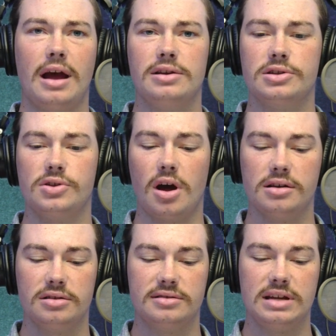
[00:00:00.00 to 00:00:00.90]
I just
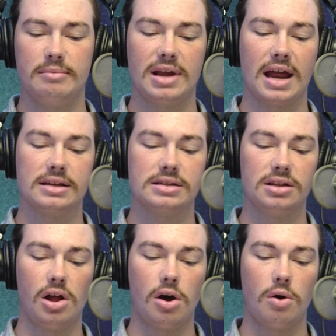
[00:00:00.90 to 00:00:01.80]
thought seemed kind of
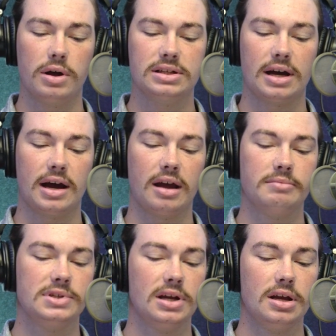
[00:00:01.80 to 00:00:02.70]
slow at
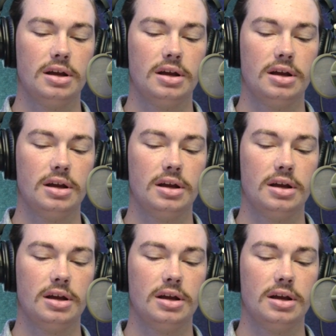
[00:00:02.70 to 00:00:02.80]
times.